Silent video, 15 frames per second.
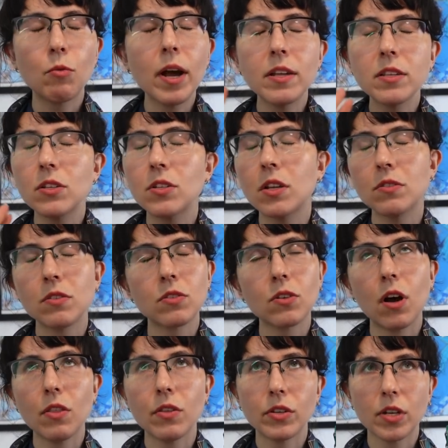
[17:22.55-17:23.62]
YSL does this
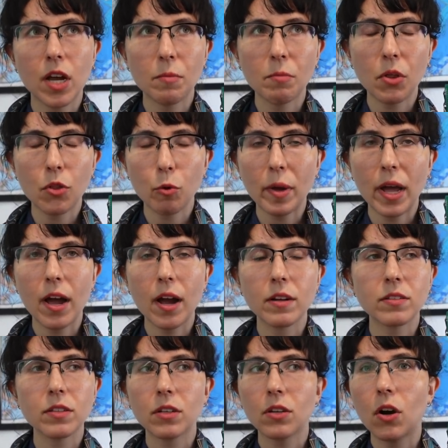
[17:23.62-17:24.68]
all the time on their
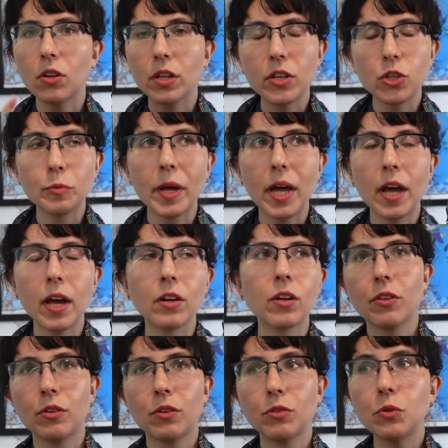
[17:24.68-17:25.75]
bags. The college bag,
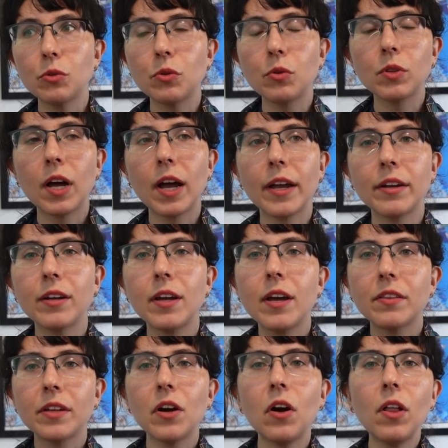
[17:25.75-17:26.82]
the Lulu line,
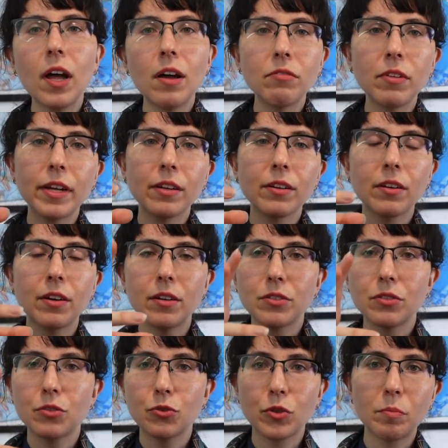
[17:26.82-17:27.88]
they all have like a
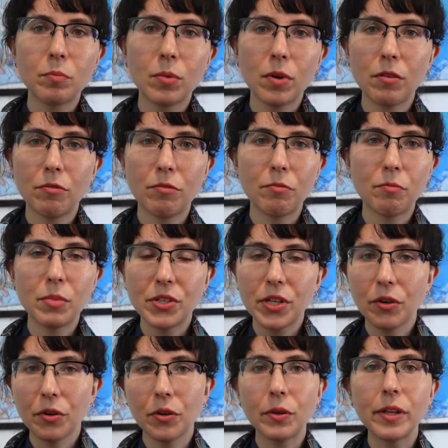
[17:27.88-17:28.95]
strip of
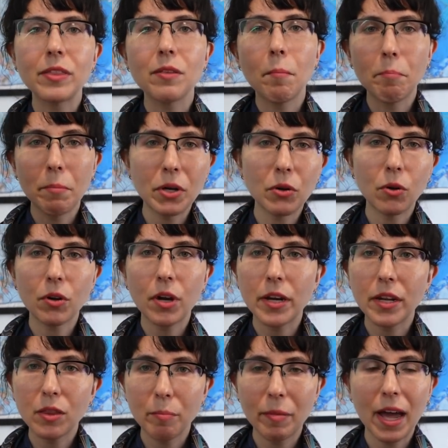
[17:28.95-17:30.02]
material in the middle
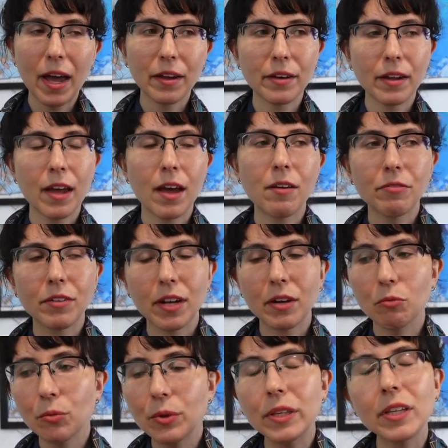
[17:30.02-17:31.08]
cutting the bag in half. And I
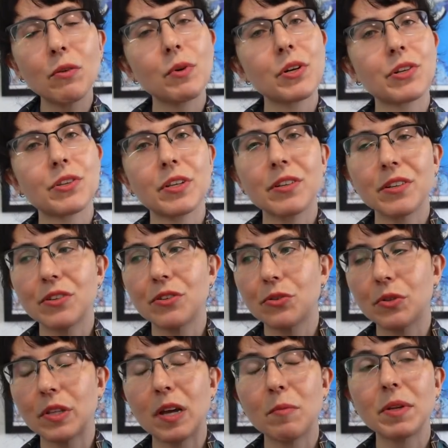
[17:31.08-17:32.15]
really wish they didn't
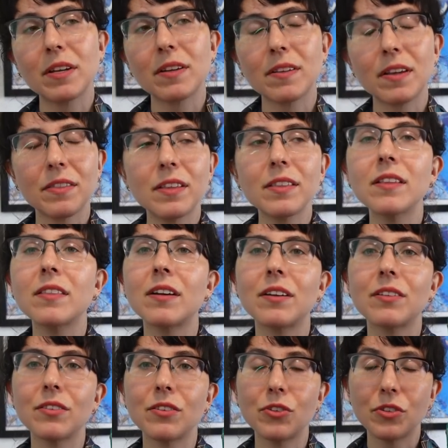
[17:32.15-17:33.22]
do that because I think that that
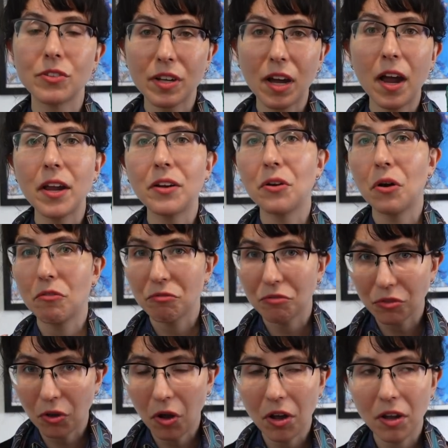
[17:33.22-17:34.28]
is a design
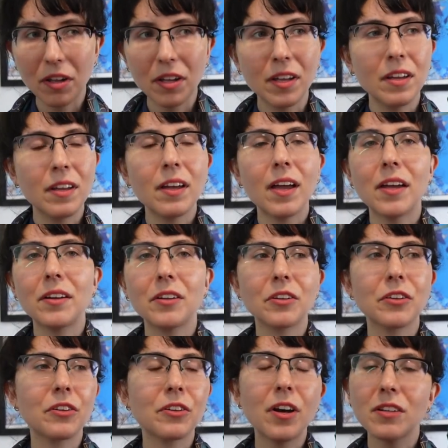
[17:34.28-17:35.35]
flaw and it
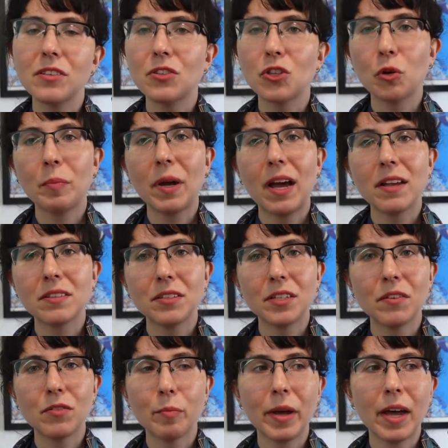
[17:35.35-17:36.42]
cuts the capacity
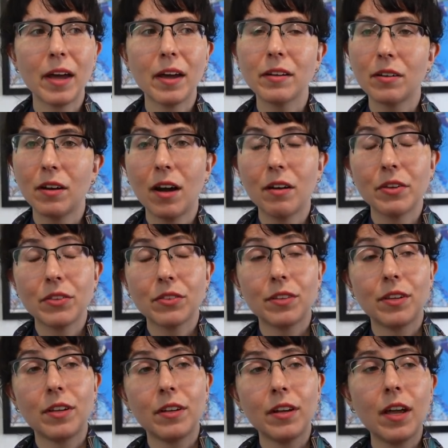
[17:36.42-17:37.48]
of the bag
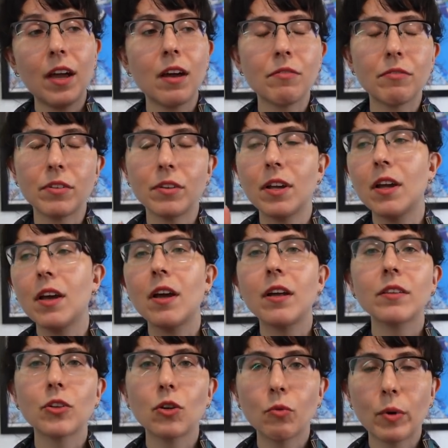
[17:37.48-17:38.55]
obviously in half and
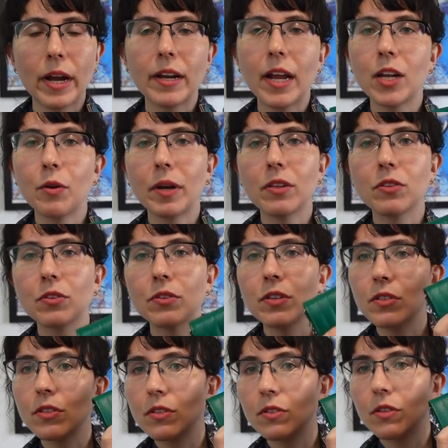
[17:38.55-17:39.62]
little rant. Anyway, so
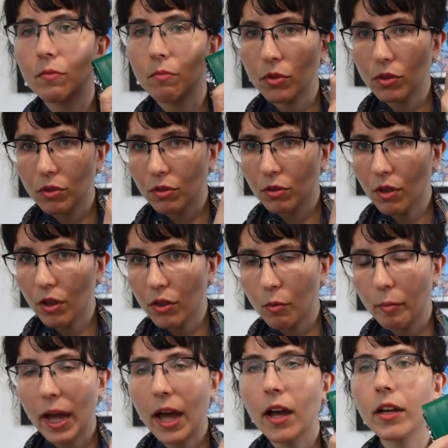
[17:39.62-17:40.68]
this is the
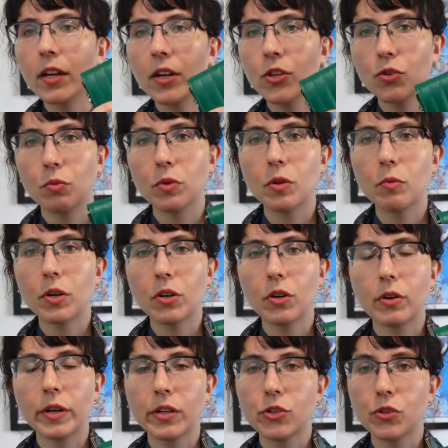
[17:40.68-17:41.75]
bag and I just really want to
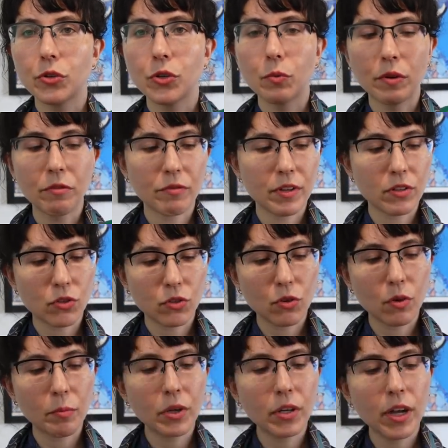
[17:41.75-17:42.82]
quick show you what fits.
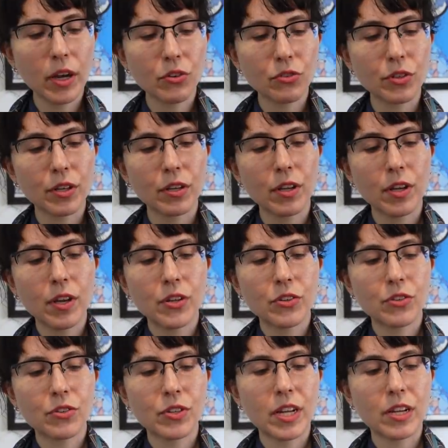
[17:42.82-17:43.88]
So I'm gonna actually
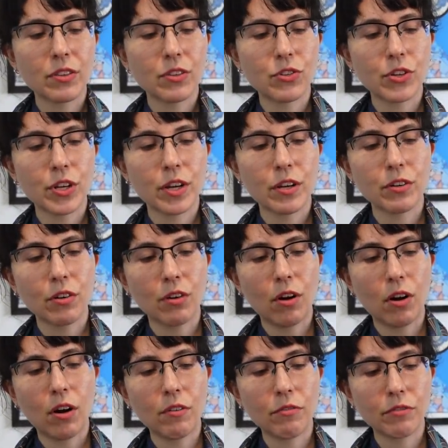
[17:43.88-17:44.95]
just take the chain
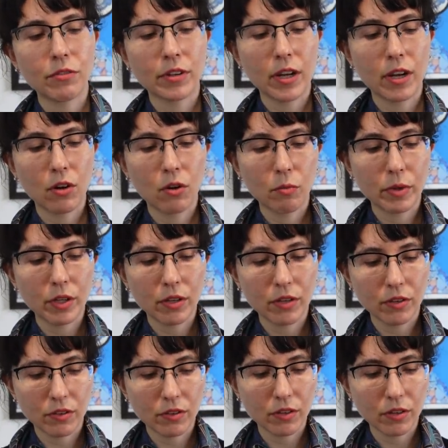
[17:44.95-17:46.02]
off now
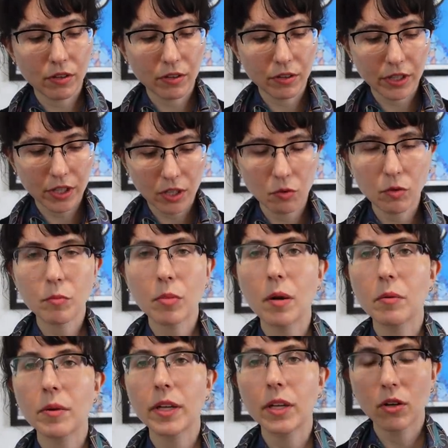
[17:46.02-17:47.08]
because the clinking would
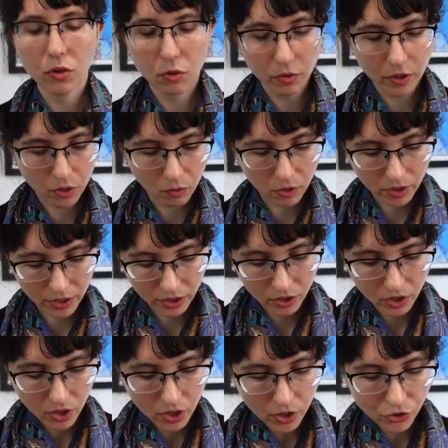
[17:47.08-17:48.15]
probably get annoying while I
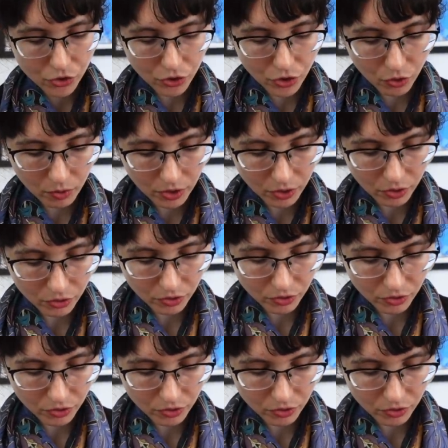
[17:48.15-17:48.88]
show you what goes